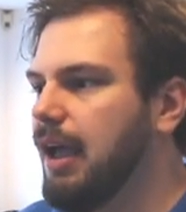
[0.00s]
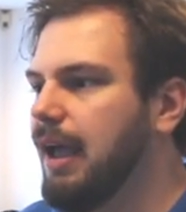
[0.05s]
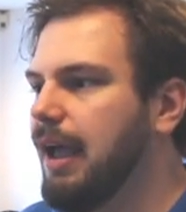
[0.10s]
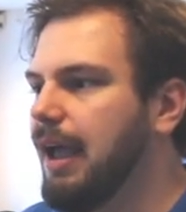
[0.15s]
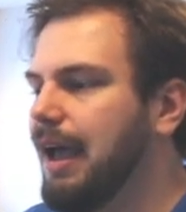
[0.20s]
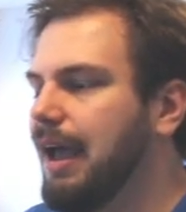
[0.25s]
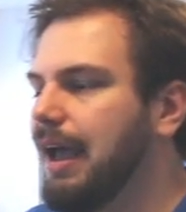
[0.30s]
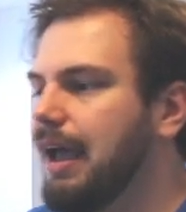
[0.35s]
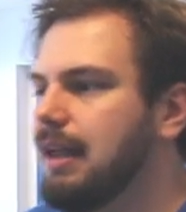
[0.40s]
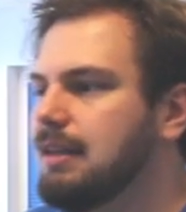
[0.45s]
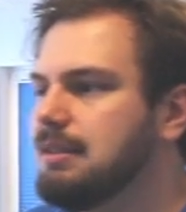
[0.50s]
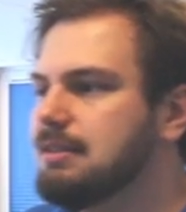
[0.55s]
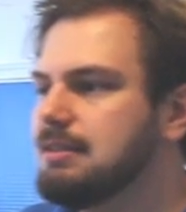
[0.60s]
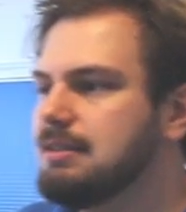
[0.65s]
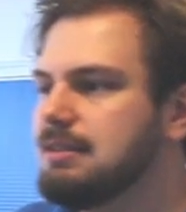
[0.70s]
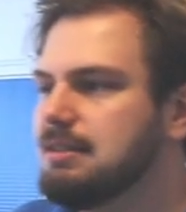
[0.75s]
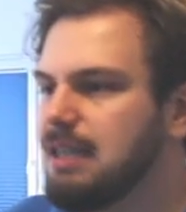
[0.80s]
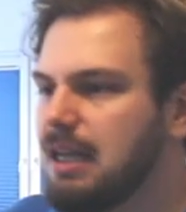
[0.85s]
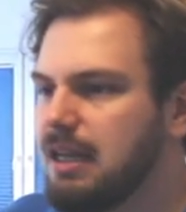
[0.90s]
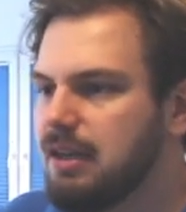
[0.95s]
And
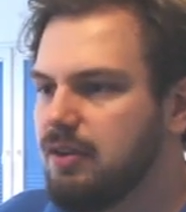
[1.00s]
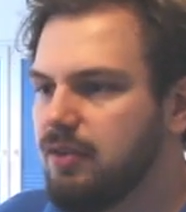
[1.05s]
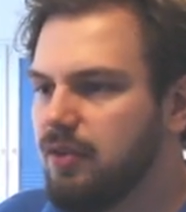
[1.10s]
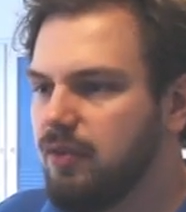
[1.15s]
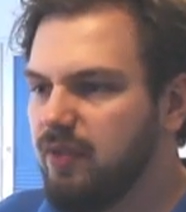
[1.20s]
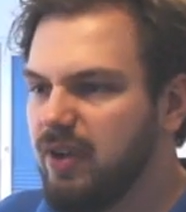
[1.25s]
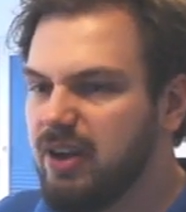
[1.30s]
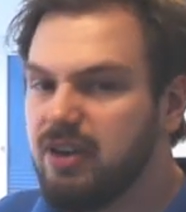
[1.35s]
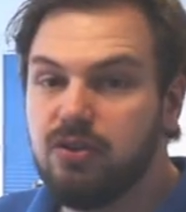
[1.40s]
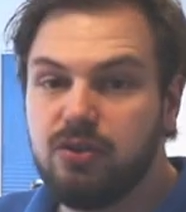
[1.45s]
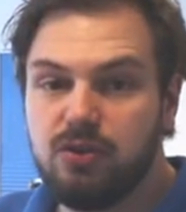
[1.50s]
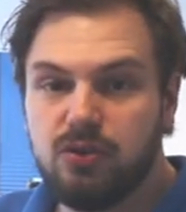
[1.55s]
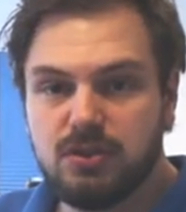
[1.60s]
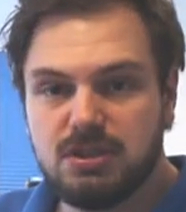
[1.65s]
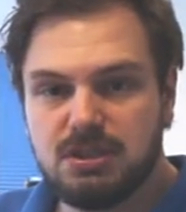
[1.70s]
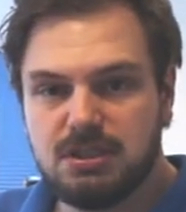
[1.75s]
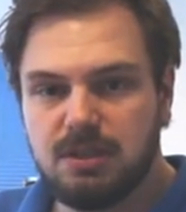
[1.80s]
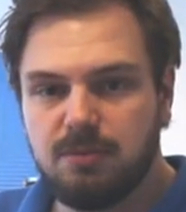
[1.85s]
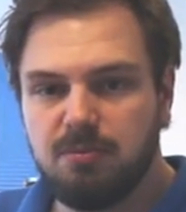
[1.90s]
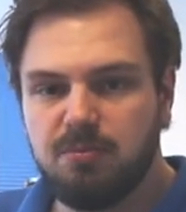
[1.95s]
then when you
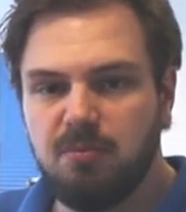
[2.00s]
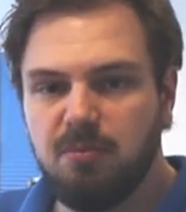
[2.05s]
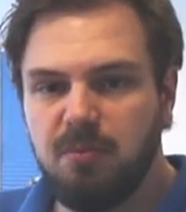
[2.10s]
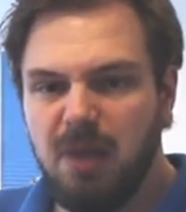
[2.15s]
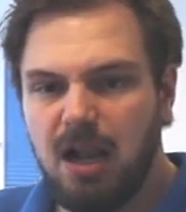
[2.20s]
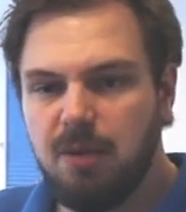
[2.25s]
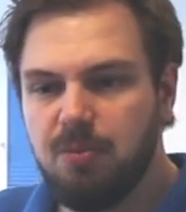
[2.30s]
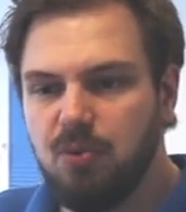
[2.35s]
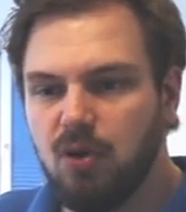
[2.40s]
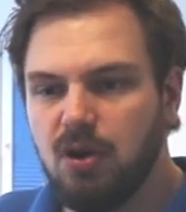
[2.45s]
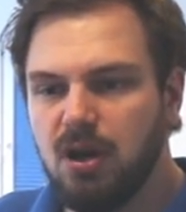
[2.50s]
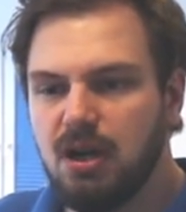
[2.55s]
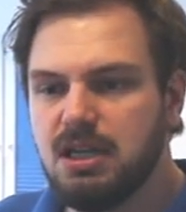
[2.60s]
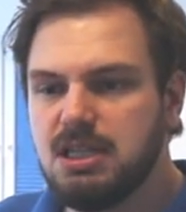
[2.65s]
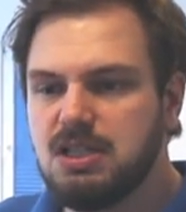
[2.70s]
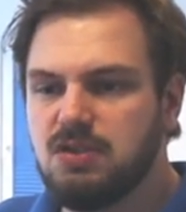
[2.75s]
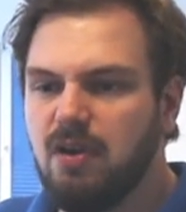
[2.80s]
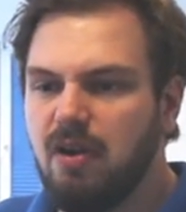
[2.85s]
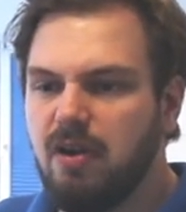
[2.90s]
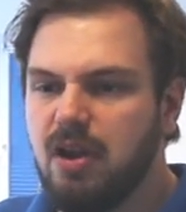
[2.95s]
use the bell puller,
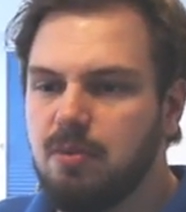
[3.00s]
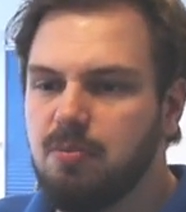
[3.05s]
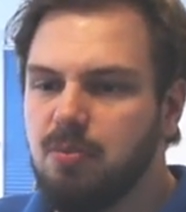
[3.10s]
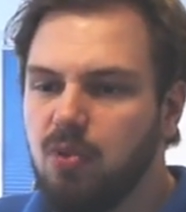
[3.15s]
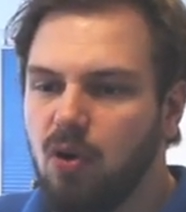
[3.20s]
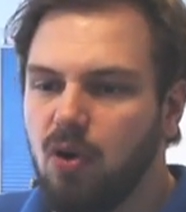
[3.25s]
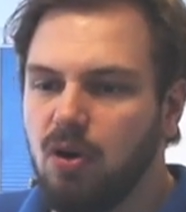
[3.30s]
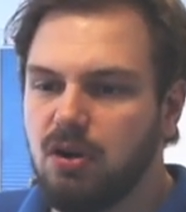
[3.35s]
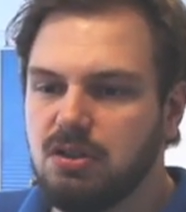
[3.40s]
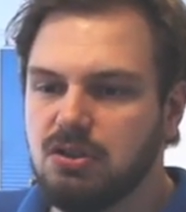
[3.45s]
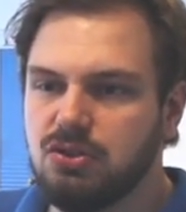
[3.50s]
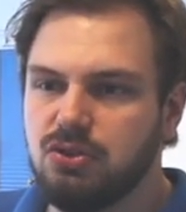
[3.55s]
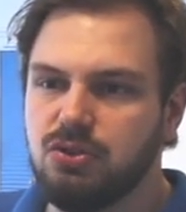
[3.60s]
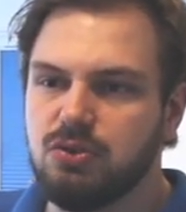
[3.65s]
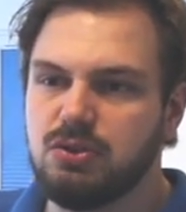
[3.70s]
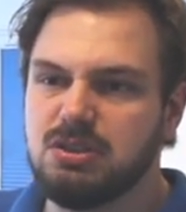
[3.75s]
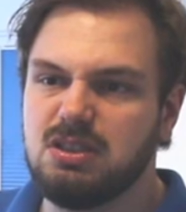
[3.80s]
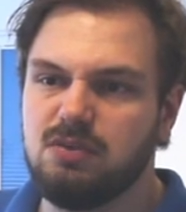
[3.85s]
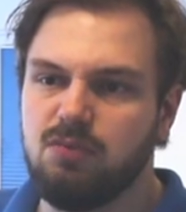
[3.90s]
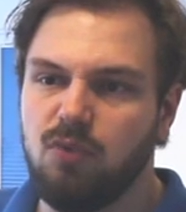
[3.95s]
it's very important to
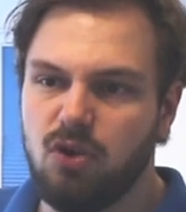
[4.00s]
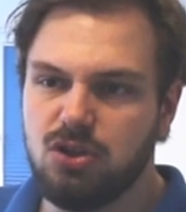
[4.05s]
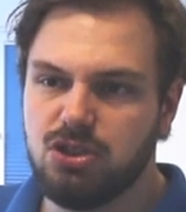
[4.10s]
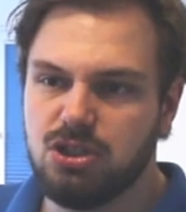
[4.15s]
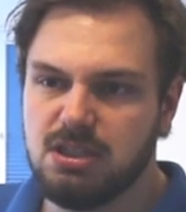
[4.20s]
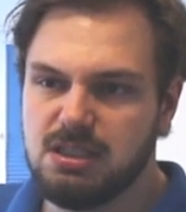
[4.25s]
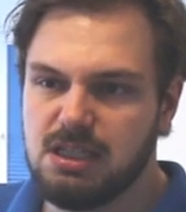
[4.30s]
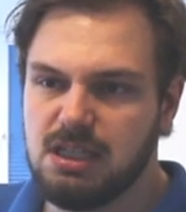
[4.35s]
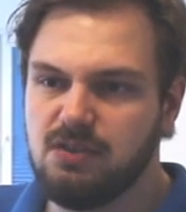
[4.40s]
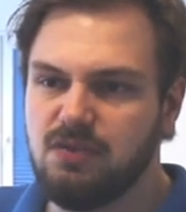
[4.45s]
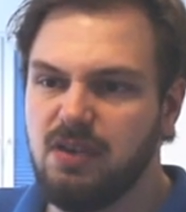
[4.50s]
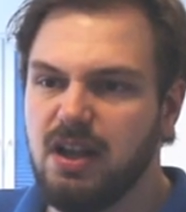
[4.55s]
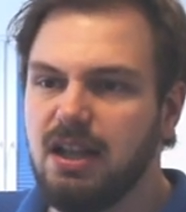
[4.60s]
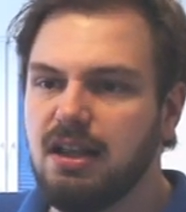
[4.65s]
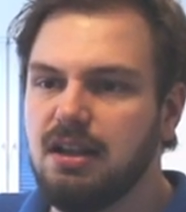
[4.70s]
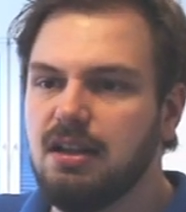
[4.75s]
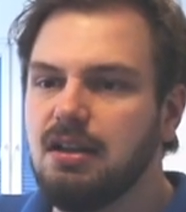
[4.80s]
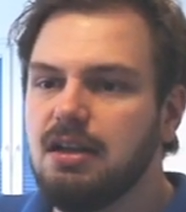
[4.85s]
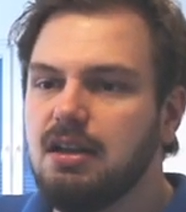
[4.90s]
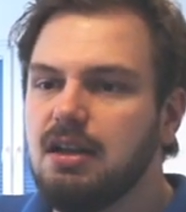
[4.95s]
use the washers as
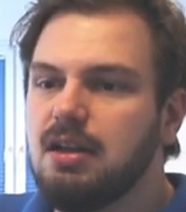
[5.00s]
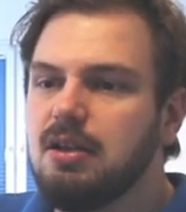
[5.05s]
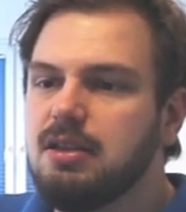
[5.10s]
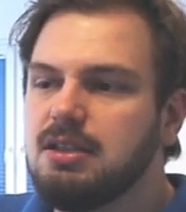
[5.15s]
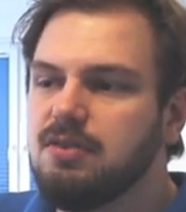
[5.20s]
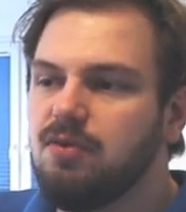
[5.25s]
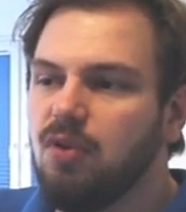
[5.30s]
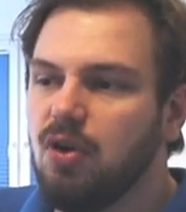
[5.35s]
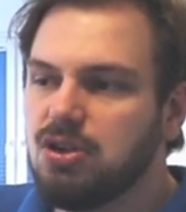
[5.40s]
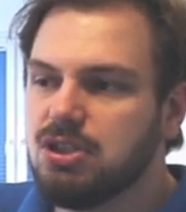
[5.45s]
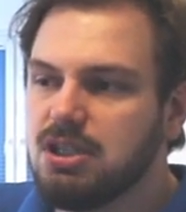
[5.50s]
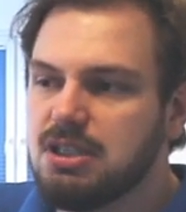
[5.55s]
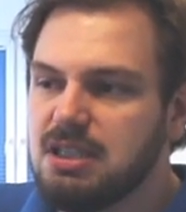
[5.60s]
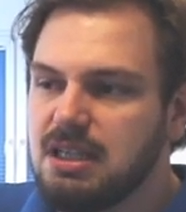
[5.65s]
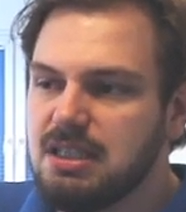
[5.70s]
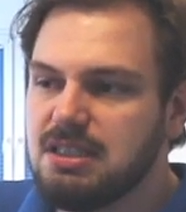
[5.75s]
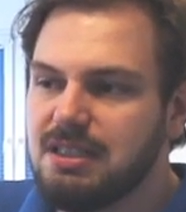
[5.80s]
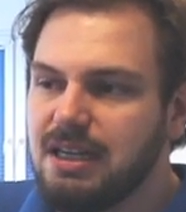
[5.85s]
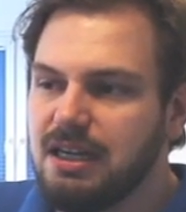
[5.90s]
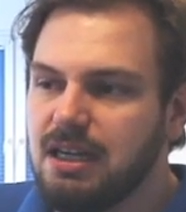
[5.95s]
well. The washers
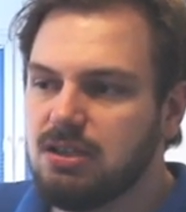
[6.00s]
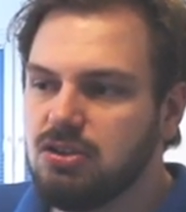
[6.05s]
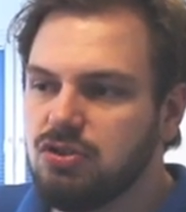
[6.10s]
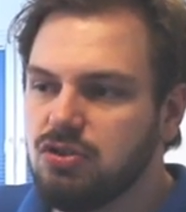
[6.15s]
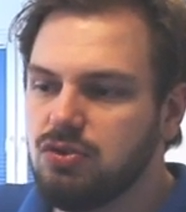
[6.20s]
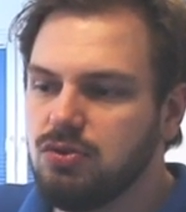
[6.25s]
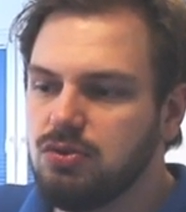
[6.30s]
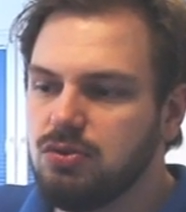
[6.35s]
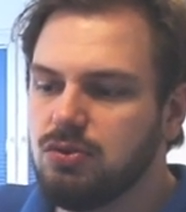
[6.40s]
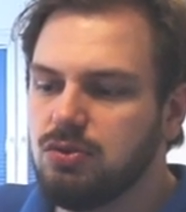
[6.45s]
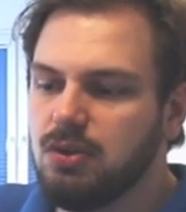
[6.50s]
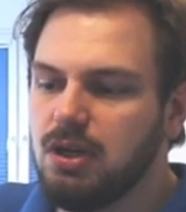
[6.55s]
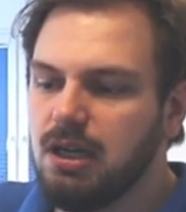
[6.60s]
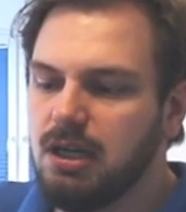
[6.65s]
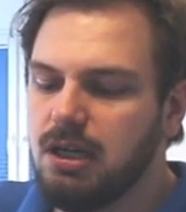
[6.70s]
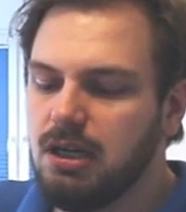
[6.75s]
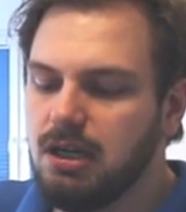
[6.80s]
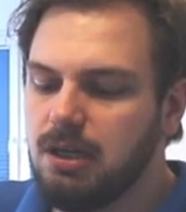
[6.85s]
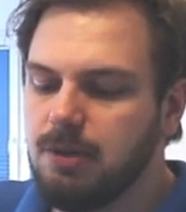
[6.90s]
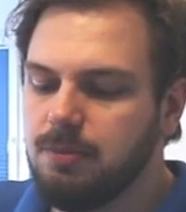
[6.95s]
are there to,
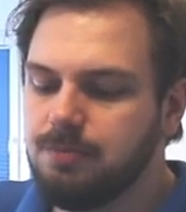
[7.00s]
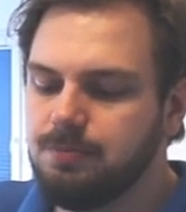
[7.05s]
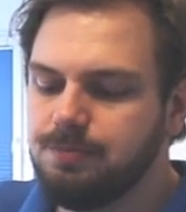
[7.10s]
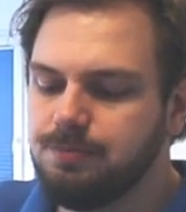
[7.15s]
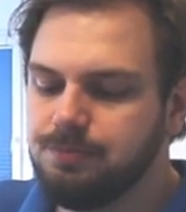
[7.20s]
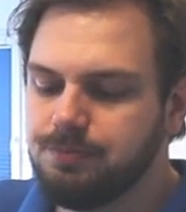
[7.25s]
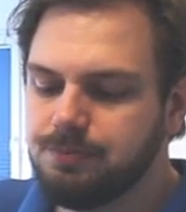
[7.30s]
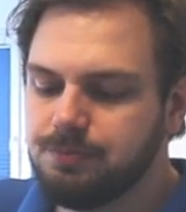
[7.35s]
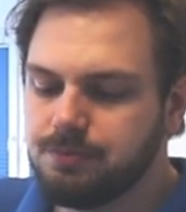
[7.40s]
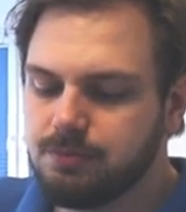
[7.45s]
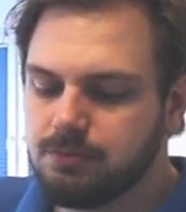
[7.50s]
um,